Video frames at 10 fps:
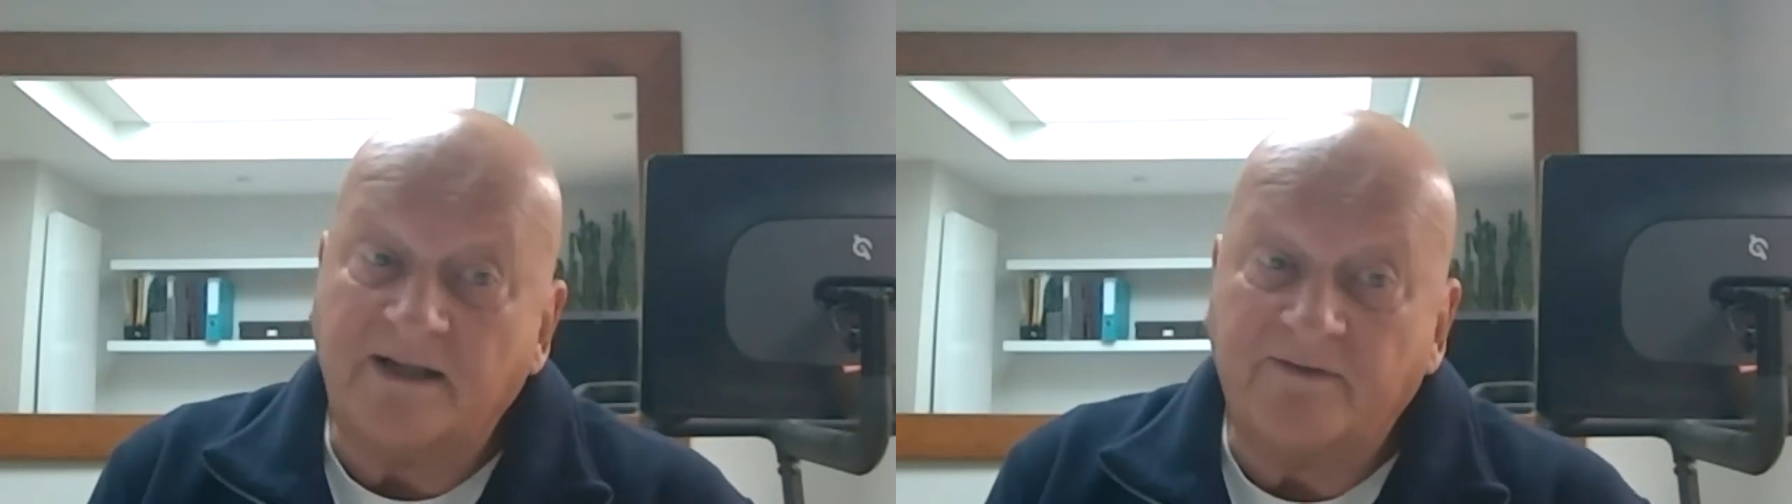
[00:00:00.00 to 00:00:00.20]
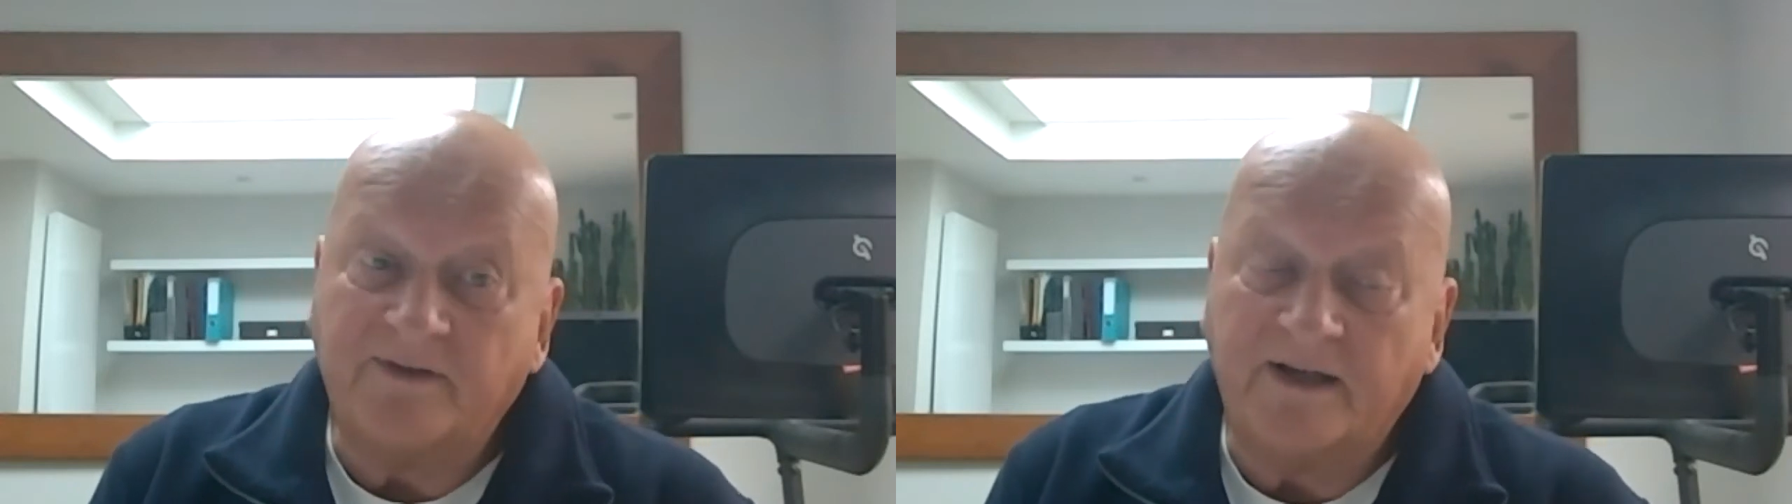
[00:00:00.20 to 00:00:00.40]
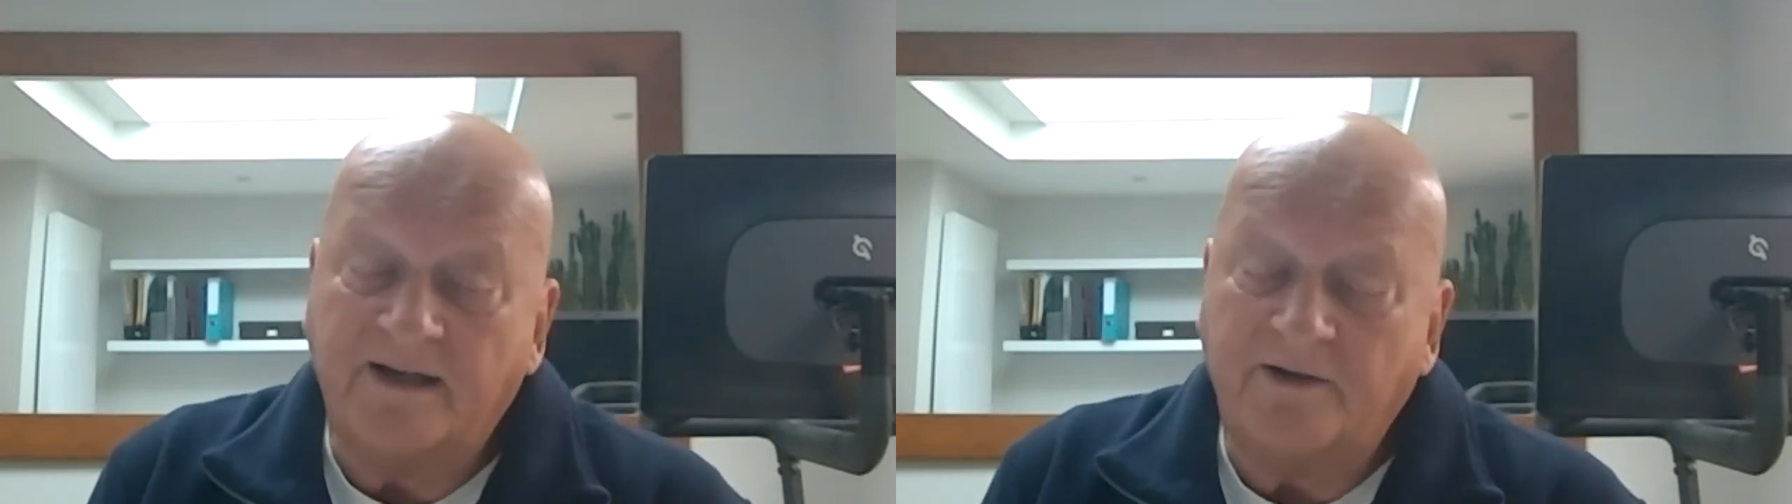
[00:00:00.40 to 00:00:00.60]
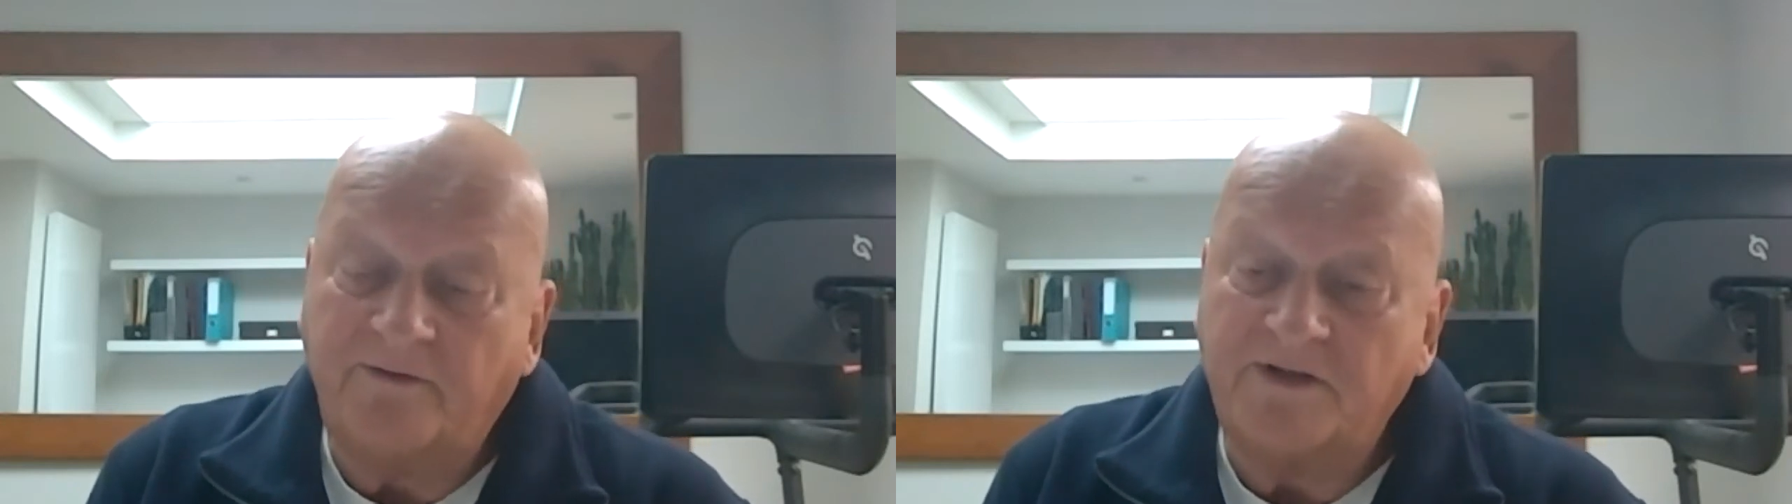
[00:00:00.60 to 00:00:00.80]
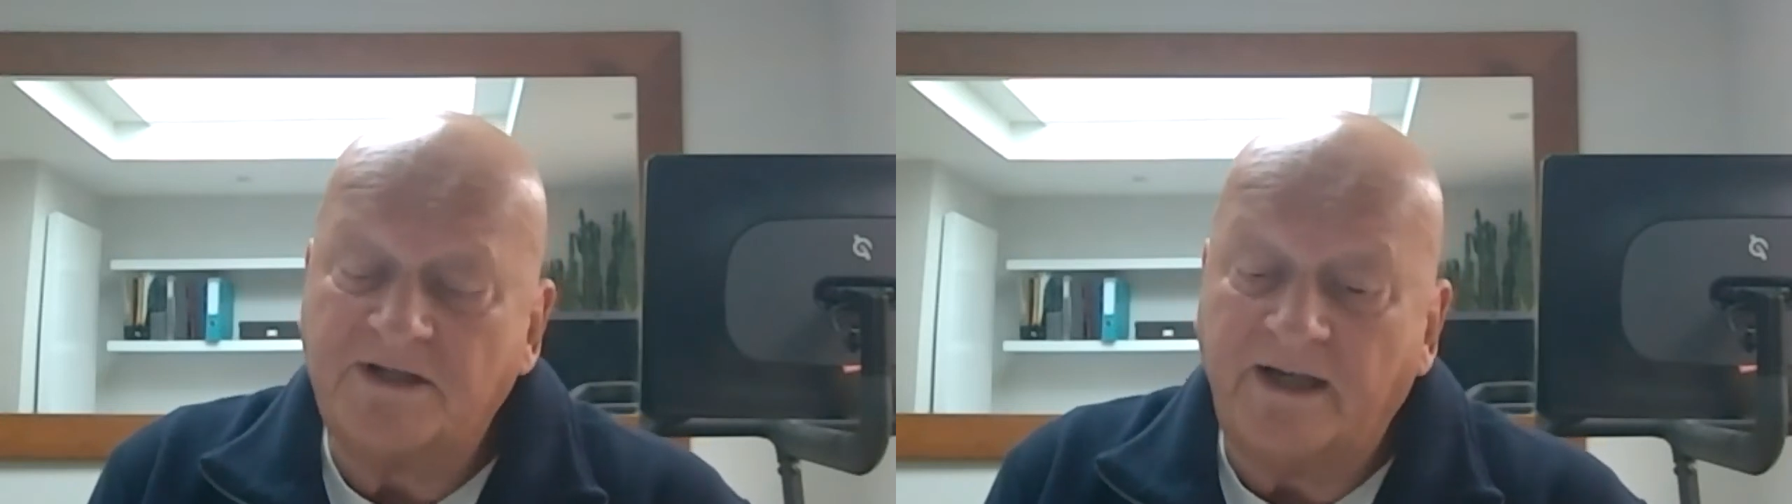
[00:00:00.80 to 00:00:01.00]
here, and
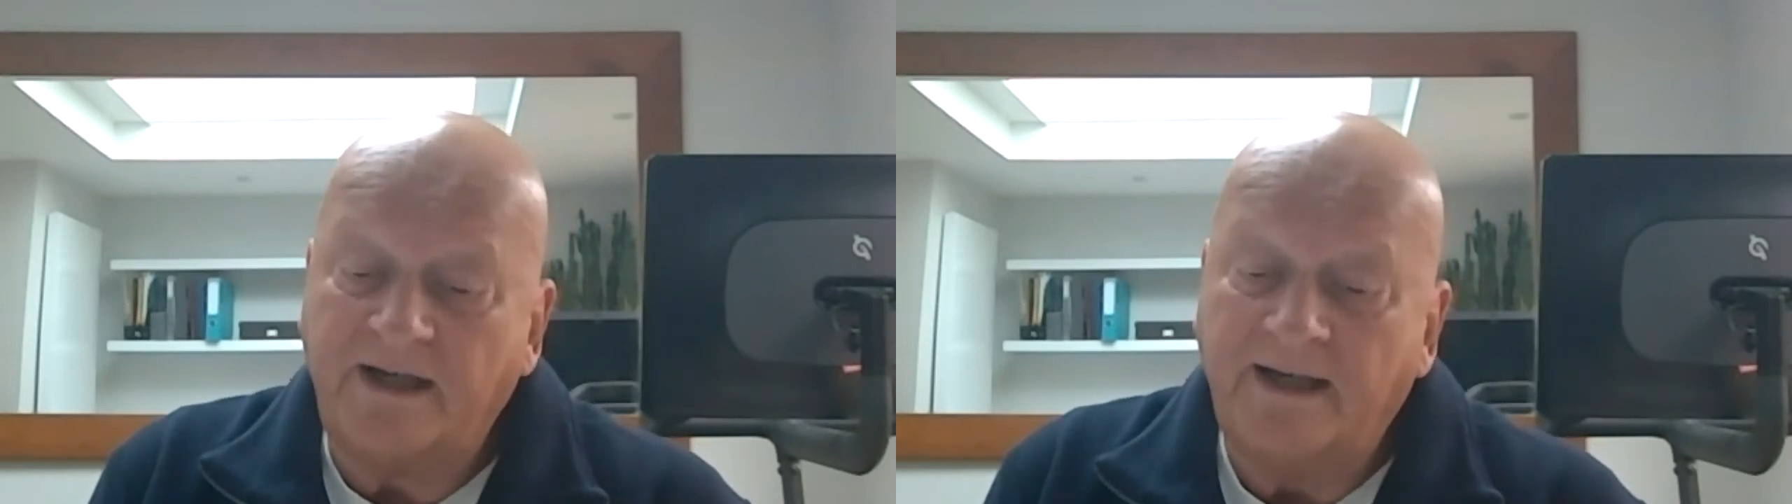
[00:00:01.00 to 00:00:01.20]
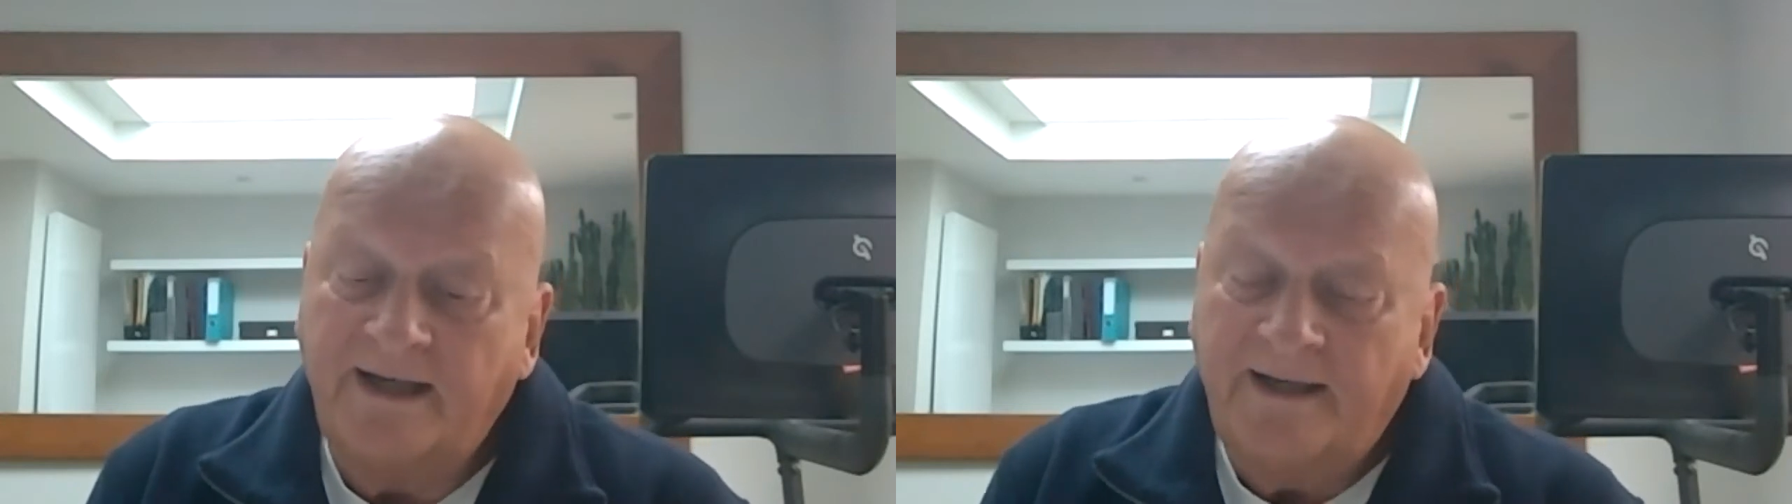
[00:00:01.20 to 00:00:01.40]
obviously,